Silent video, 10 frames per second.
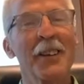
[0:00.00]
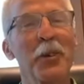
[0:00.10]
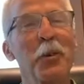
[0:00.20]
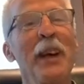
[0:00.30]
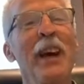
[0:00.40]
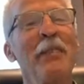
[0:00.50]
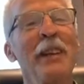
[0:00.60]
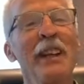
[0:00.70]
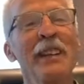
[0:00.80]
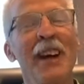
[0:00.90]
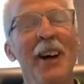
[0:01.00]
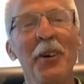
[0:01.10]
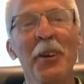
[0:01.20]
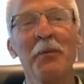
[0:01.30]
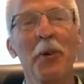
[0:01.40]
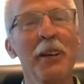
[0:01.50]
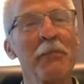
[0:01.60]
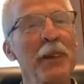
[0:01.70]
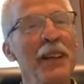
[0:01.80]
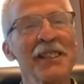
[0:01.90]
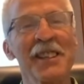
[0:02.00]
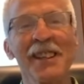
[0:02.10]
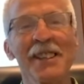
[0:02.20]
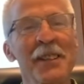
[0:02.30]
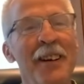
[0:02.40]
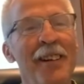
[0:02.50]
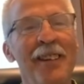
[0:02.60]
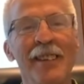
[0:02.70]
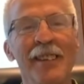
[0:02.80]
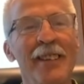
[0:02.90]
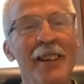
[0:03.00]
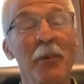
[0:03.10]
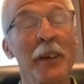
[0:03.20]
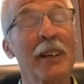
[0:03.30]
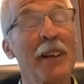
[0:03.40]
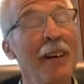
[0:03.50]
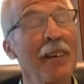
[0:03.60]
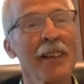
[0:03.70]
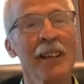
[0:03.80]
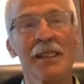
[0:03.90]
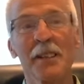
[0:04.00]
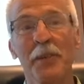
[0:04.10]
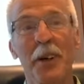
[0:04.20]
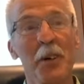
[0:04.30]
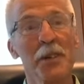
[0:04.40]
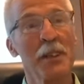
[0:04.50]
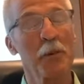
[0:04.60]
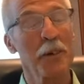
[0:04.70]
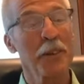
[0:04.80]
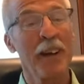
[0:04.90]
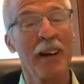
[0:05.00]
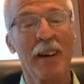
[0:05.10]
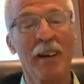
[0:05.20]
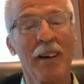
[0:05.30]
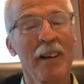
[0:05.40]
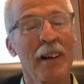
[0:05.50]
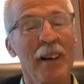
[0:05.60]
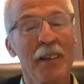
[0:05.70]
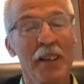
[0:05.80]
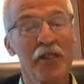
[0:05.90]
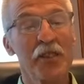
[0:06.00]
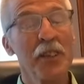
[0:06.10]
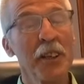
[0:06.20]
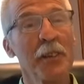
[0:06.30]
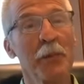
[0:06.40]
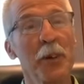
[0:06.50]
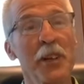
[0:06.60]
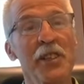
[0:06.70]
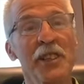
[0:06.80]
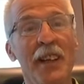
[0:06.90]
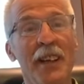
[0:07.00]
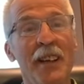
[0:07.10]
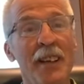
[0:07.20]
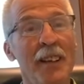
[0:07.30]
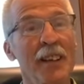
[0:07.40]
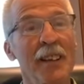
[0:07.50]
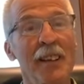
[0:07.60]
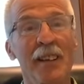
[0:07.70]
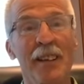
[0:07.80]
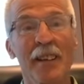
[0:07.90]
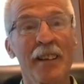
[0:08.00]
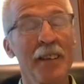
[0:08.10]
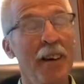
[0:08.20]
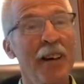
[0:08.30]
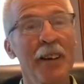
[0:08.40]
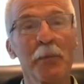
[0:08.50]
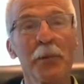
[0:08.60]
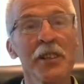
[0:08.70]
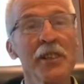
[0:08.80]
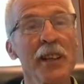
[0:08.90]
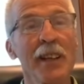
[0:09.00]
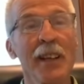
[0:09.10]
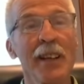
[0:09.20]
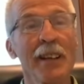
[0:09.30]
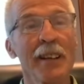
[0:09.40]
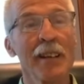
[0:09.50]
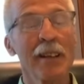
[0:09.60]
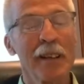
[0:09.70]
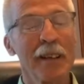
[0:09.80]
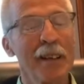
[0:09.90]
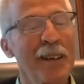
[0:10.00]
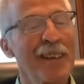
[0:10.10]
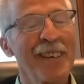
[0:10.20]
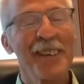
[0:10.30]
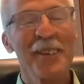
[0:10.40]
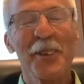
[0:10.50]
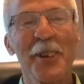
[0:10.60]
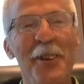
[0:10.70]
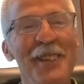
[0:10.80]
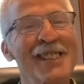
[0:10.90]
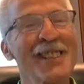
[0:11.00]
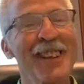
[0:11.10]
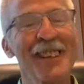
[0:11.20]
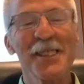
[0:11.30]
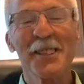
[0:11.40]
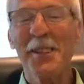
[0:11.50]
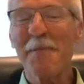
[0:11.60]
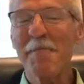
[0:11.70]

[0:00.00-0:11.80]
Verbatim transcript: Could we have any doubt of what it meant to his heart? Regardless of those that were there, that should have appreciated it not appreciating it? The Lord says,